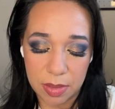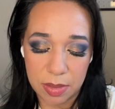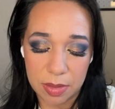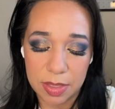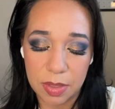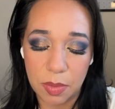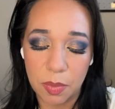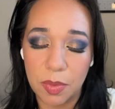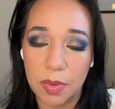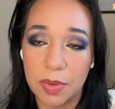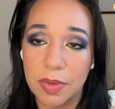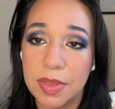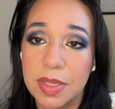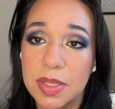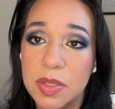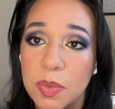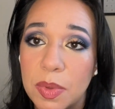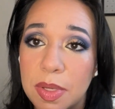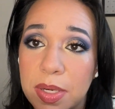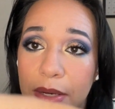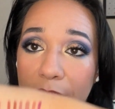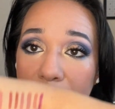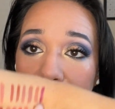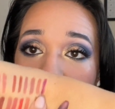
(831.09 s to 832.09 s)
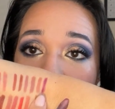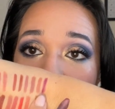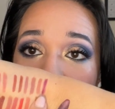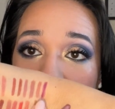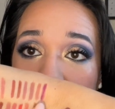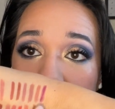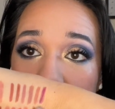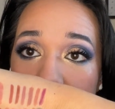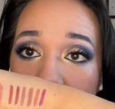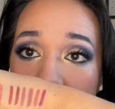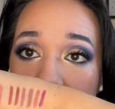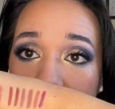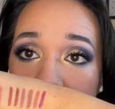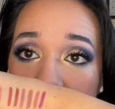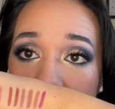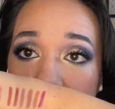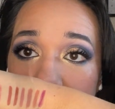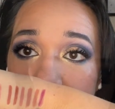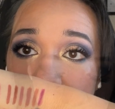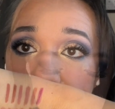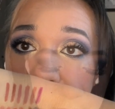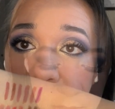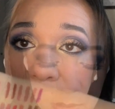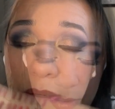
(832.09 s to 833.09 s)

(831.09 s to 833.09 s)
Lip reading: or this one, I mean, right there.